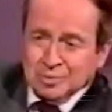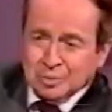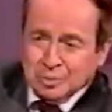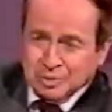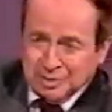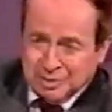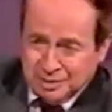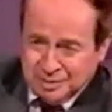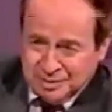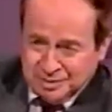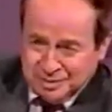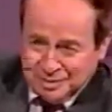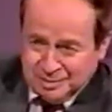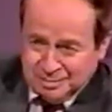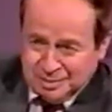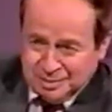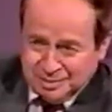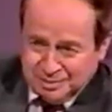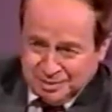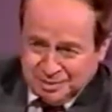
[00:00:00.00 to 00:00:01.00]
one thing
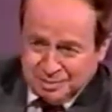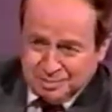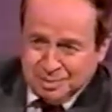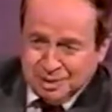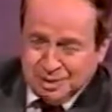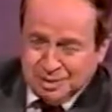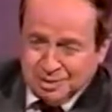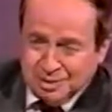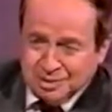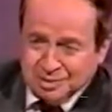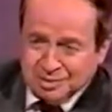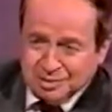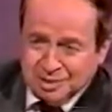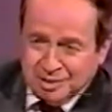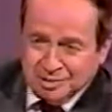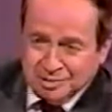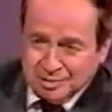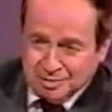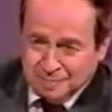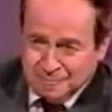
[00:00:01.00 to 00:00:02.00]
about the man
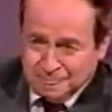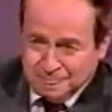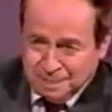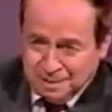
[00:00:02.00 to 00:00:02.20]
alongside you.